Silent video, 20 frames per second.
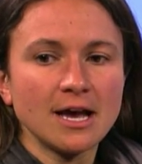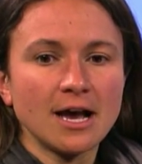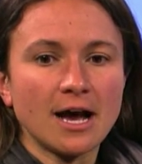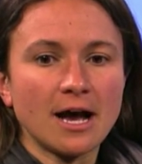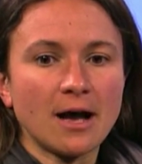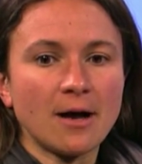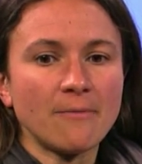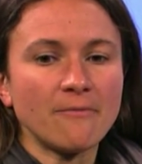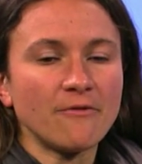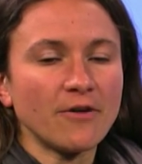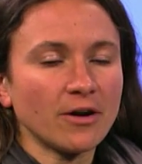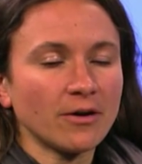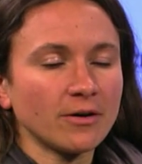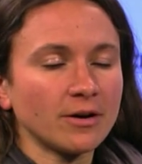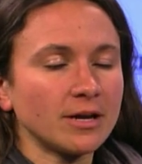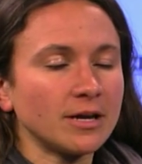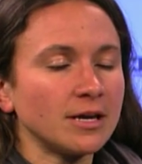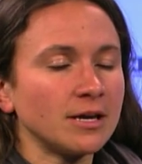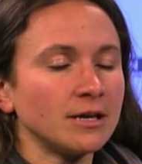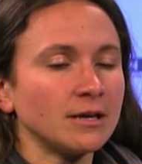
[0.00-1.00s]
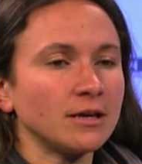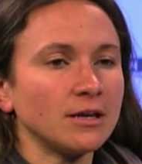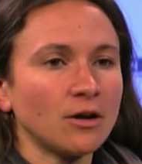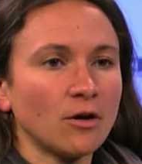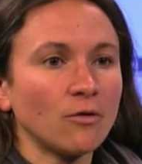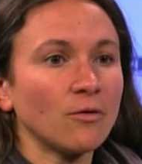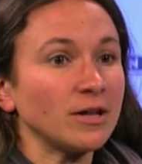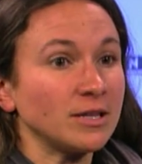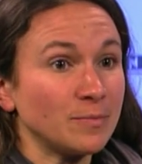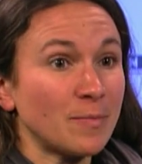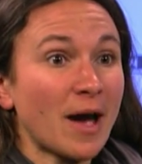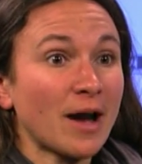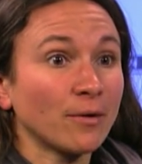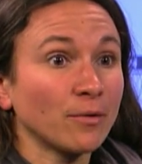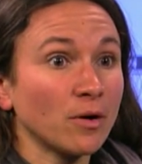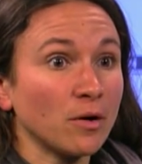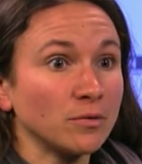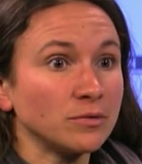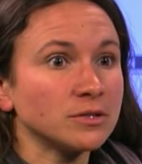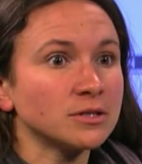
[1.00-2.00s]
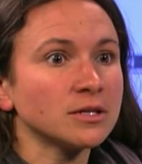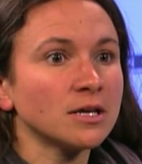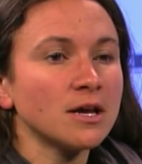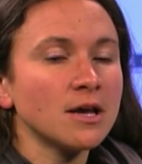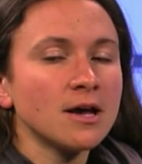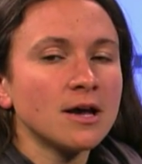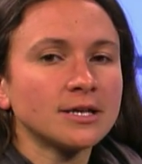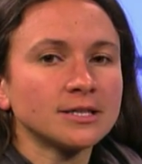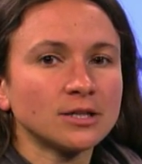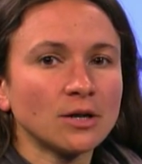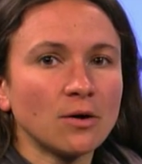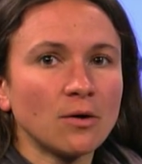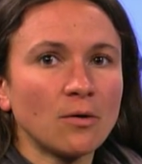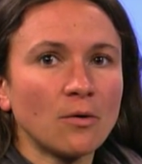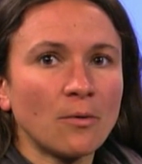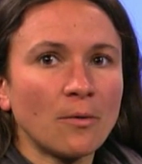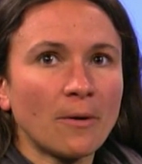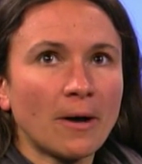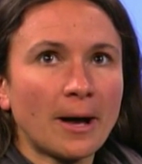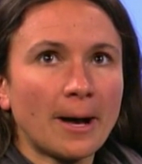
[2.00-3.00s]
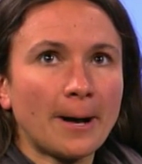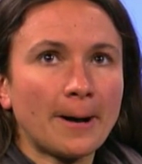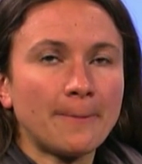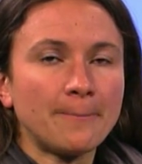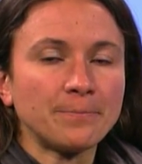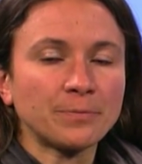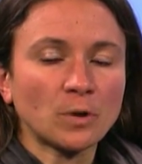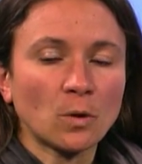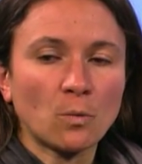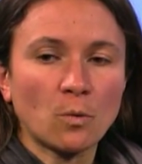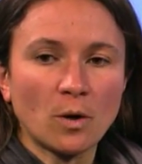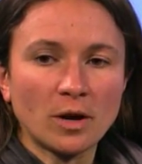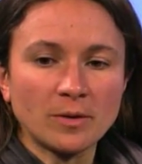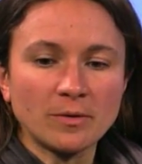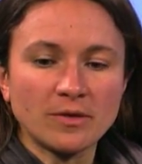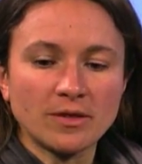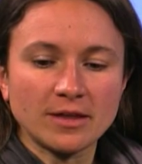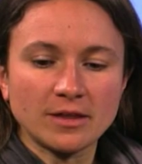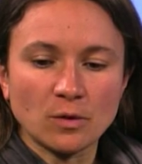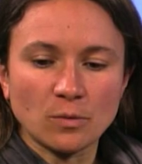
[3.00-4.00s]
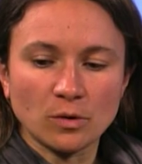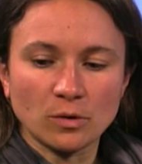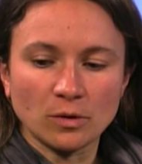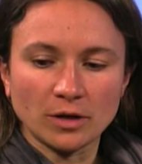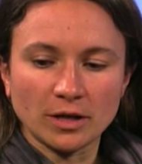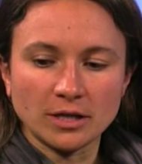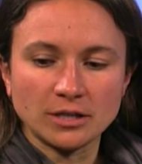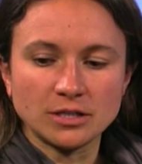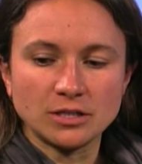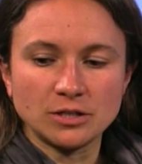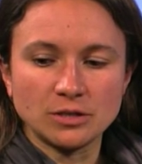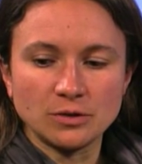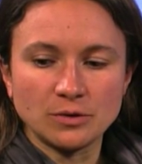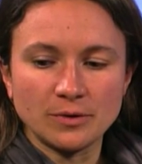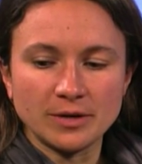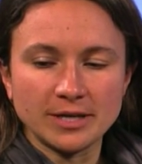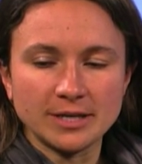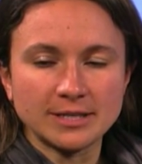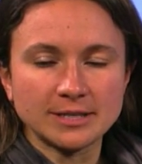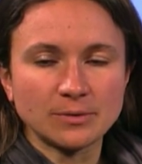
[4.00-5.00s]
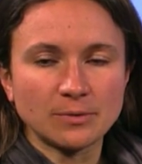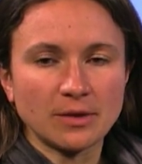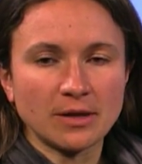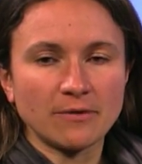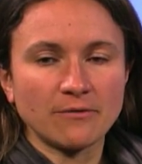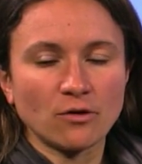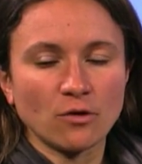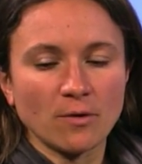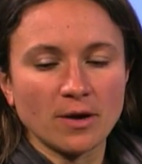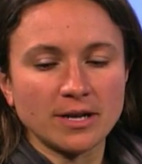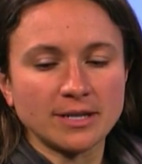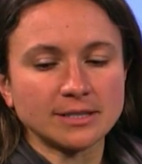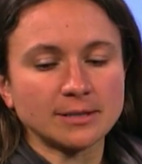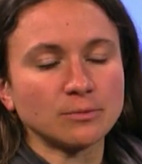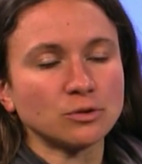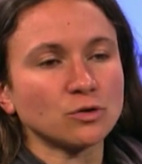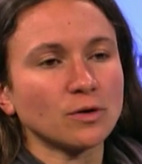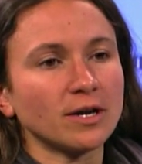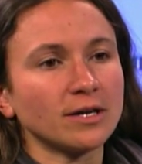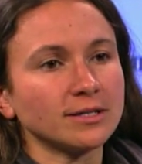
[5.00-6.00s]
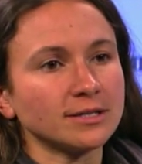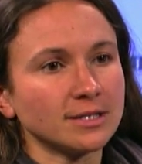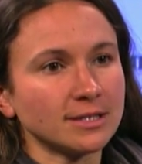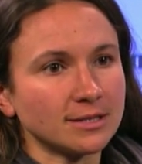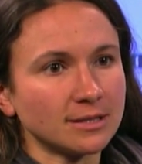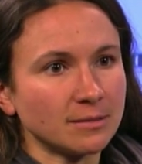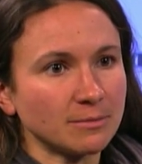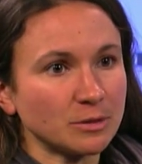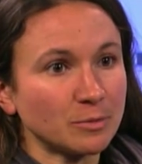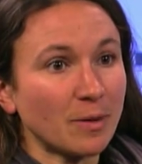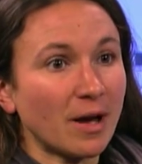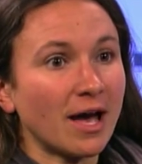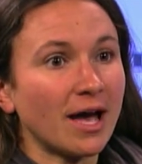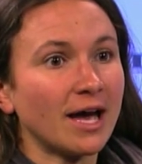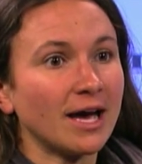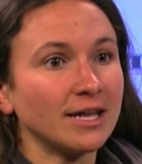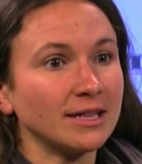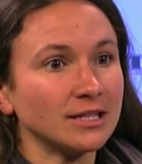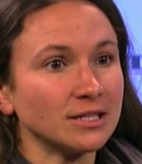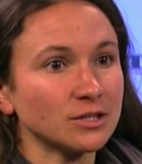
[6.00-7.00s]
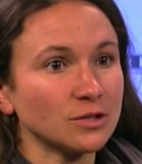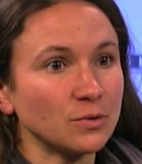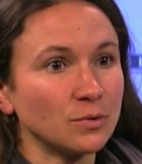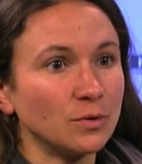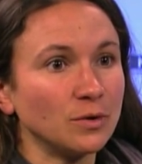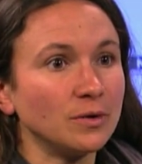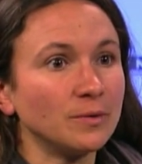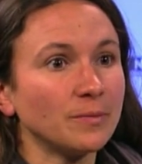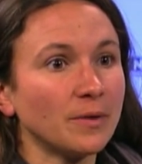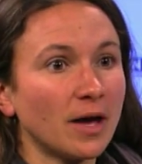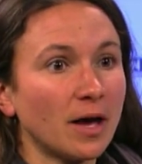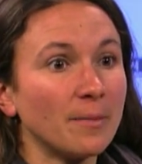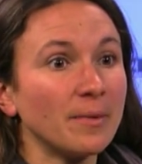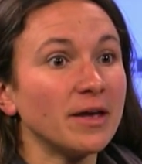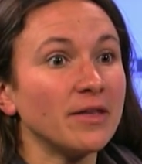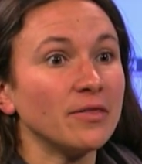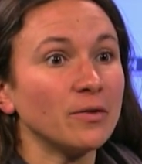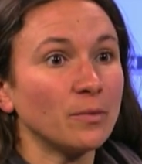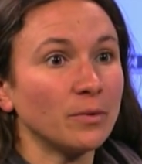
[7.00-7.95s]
Um, very, you know, it's back roads. So um, one thing that we're looking to do is they've created some trail systems behind the school um, in the